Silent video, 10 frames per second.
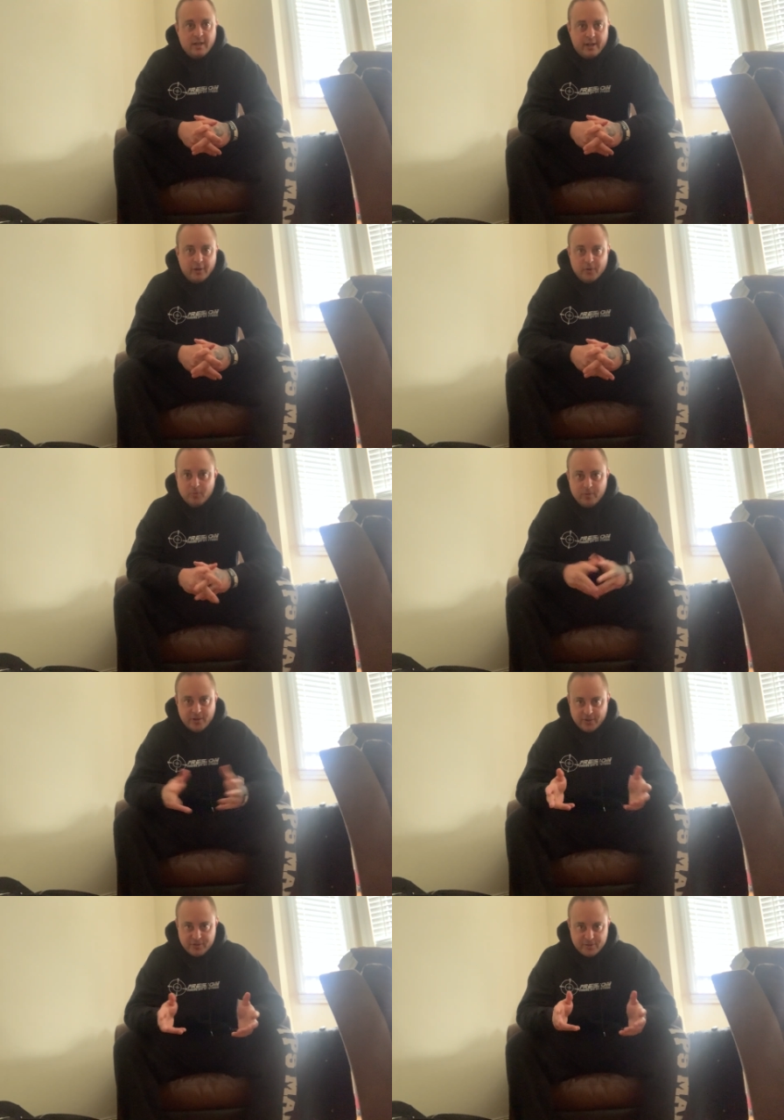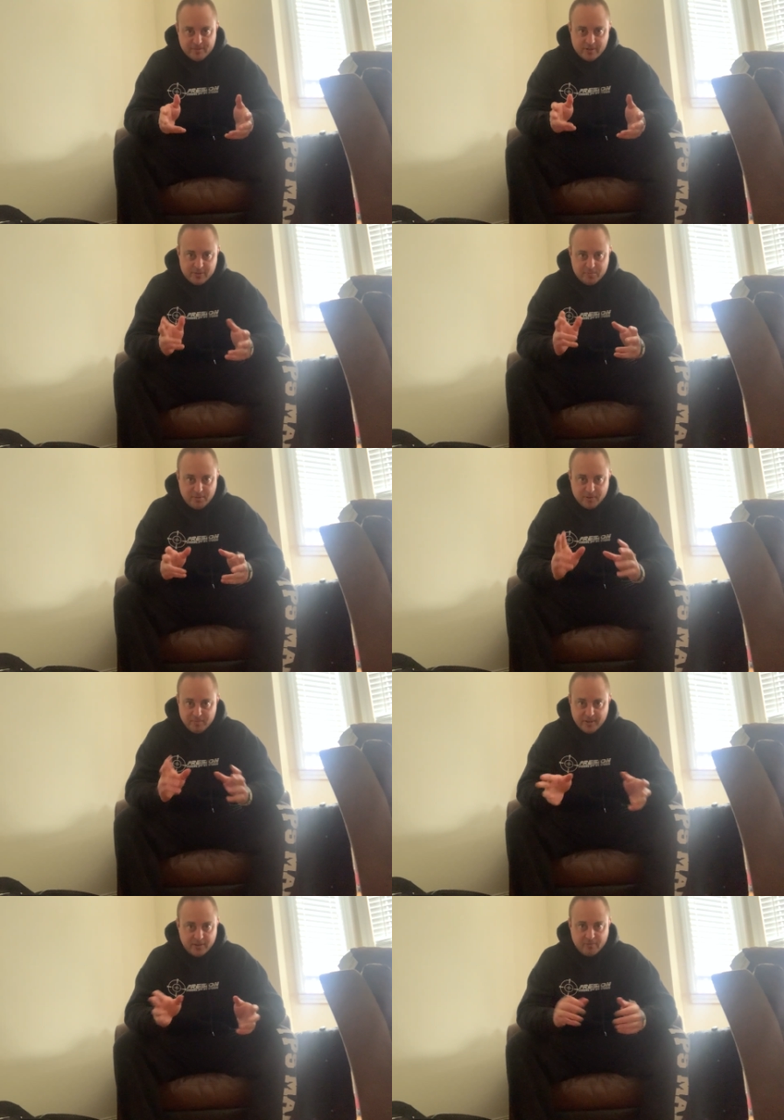I know with all the gyms closed, people are
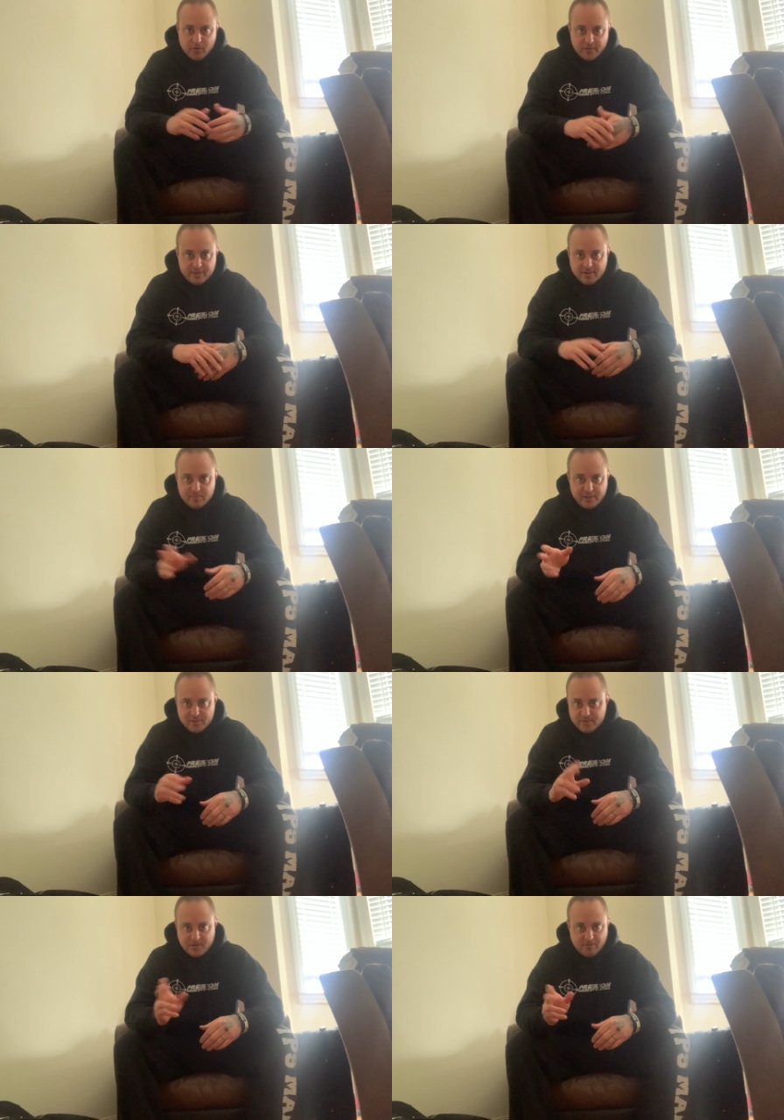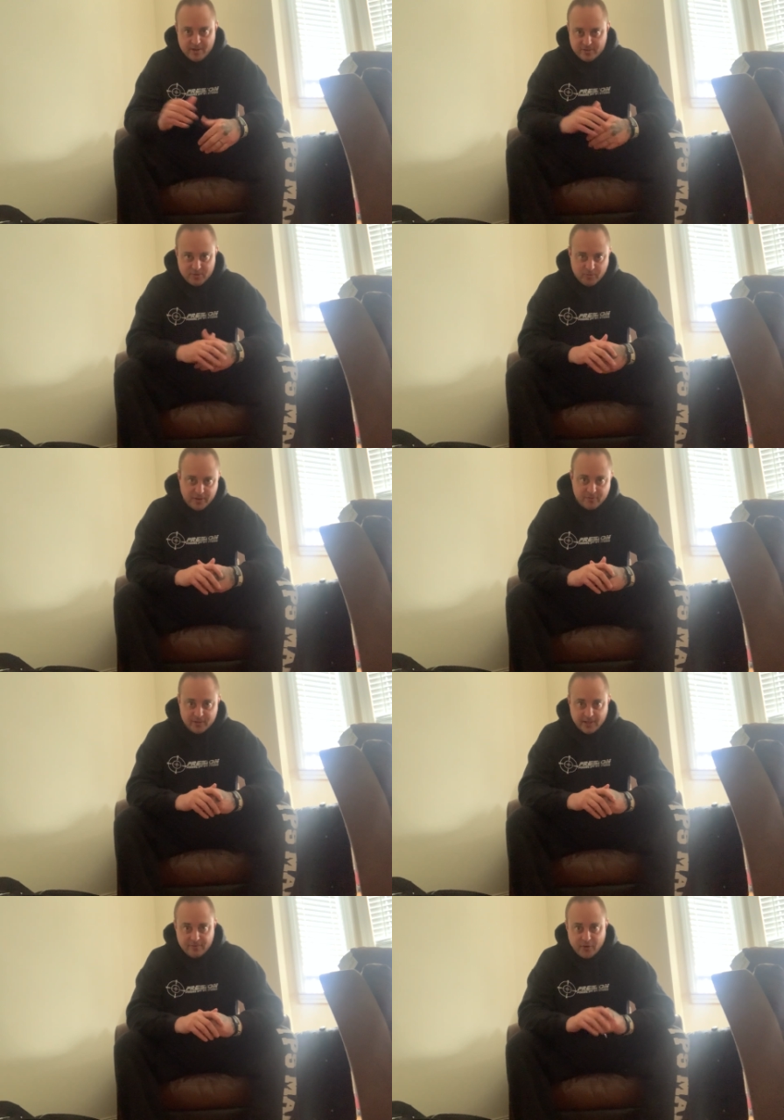being thrown into their basements, garages, whatever,
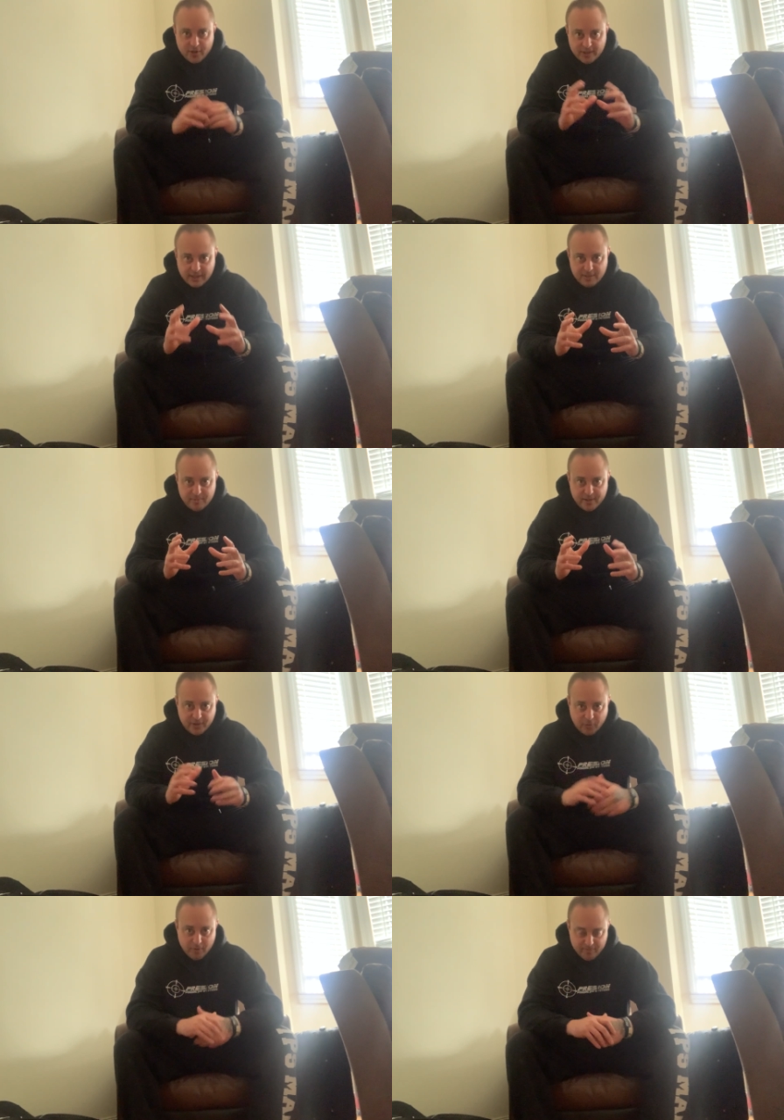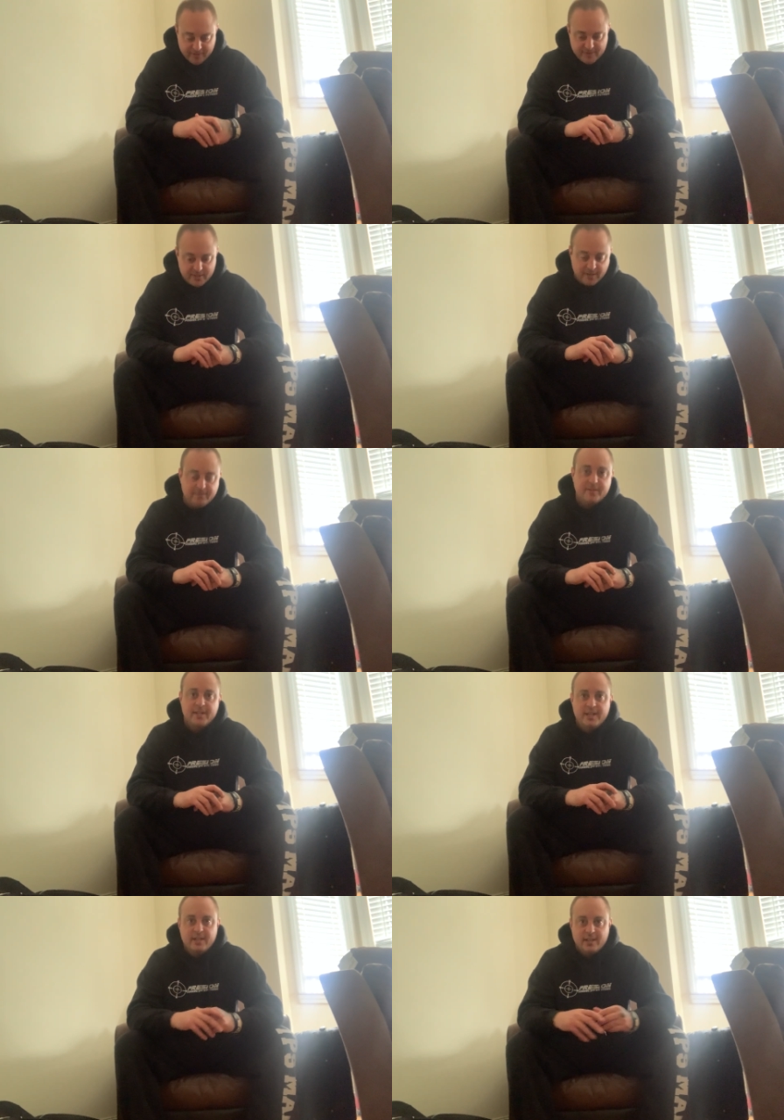and they have very limited equipment of stuff.
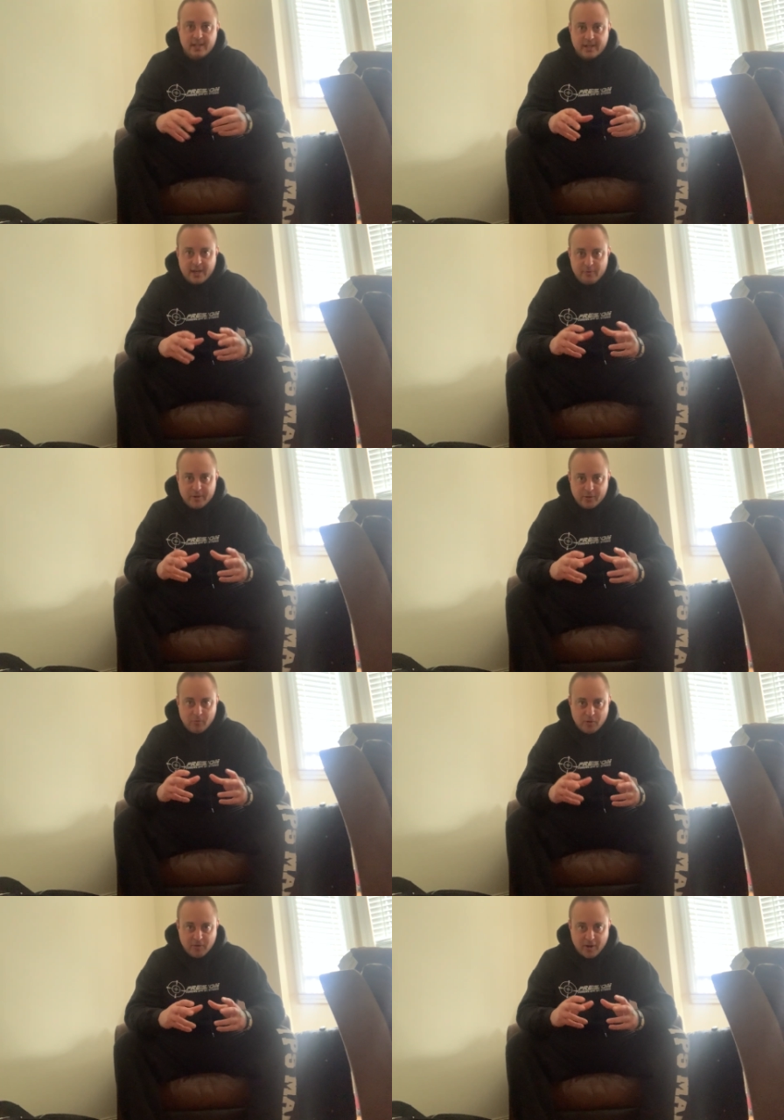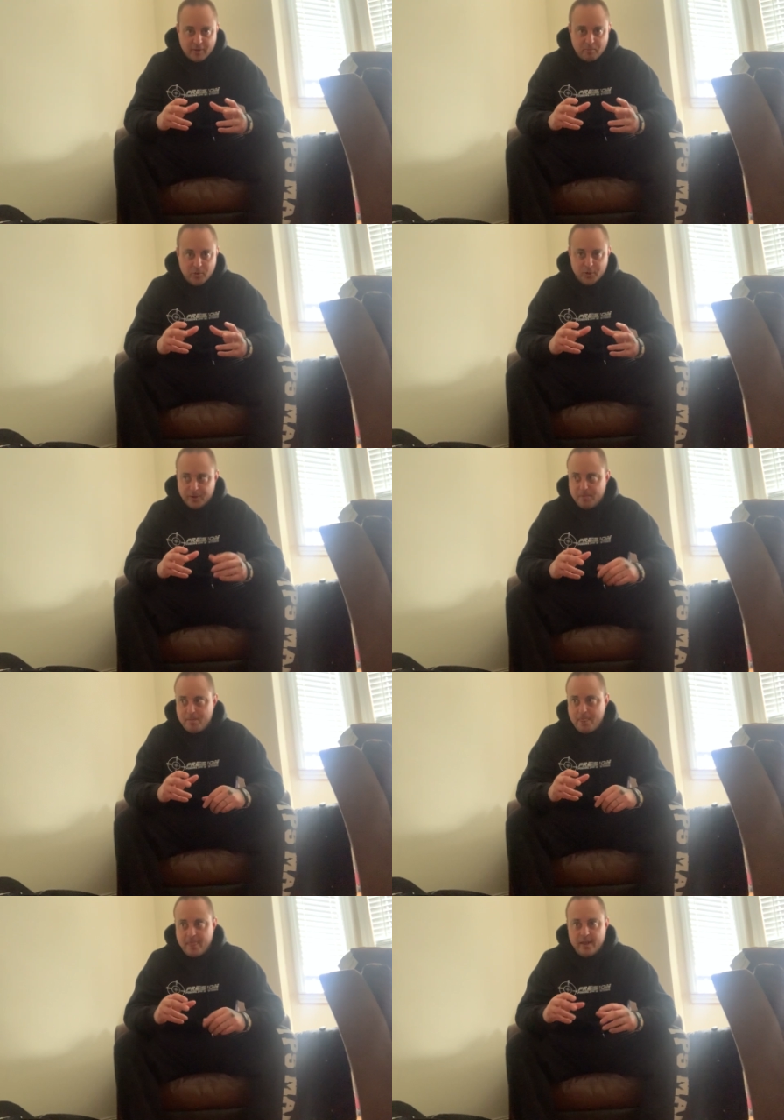And I kind of want to go over how to put
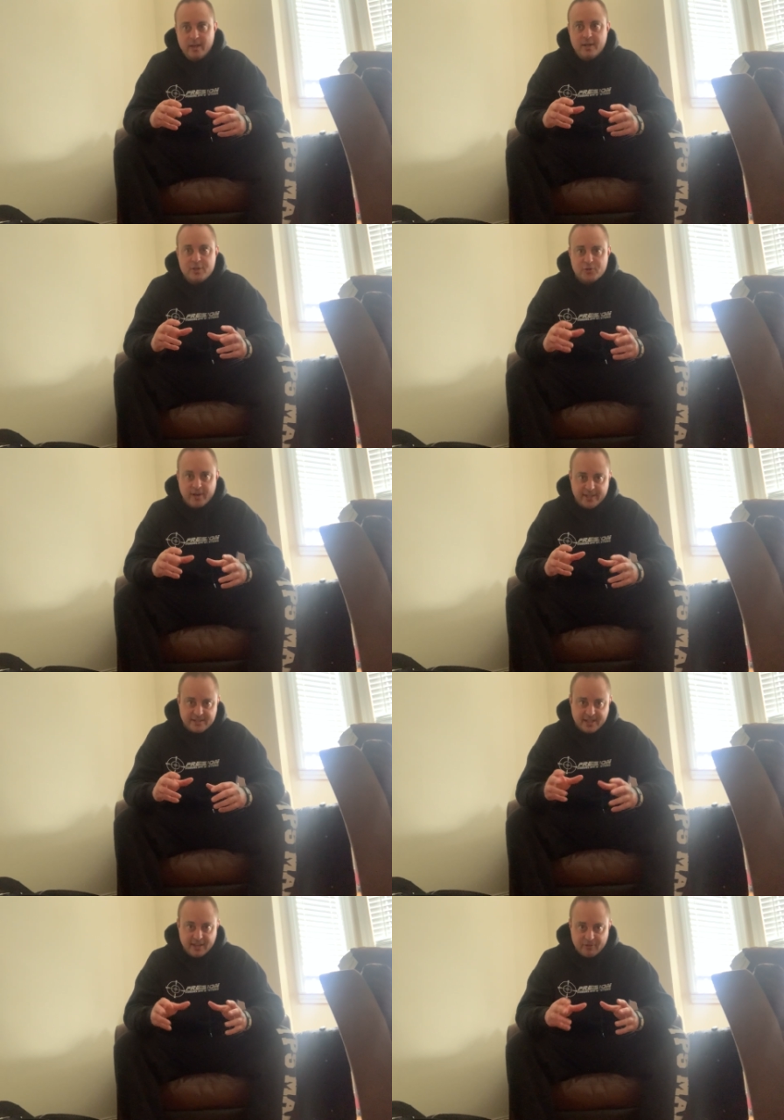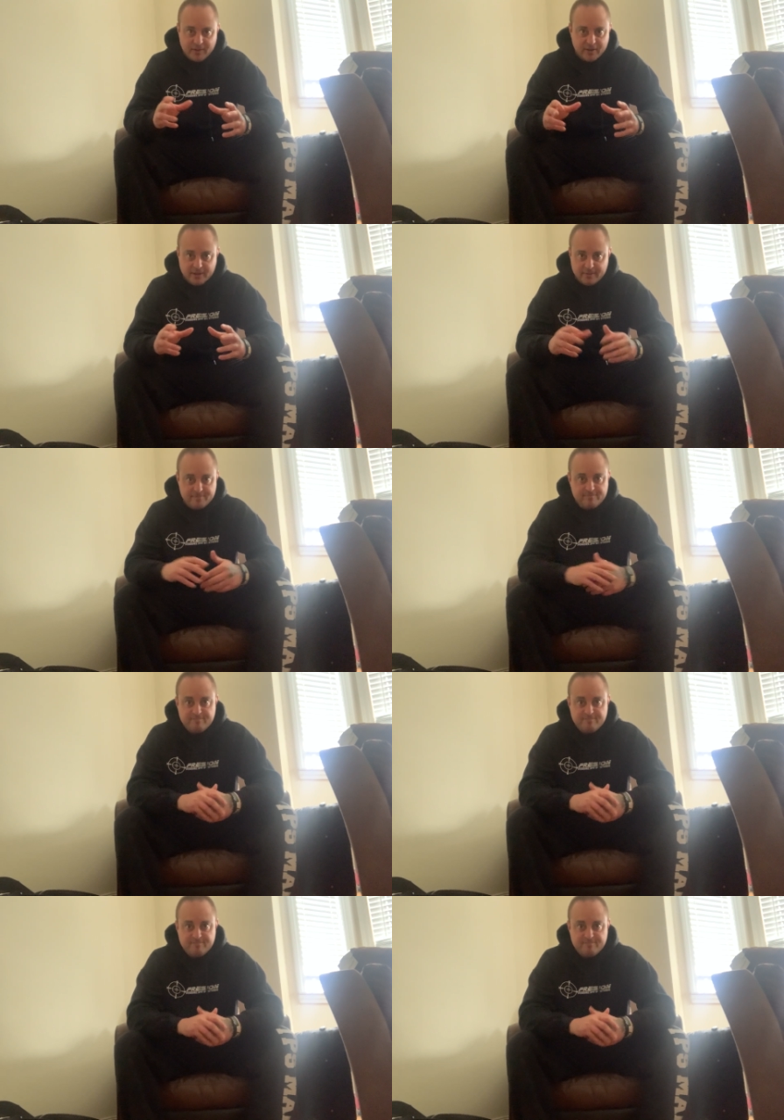training together in a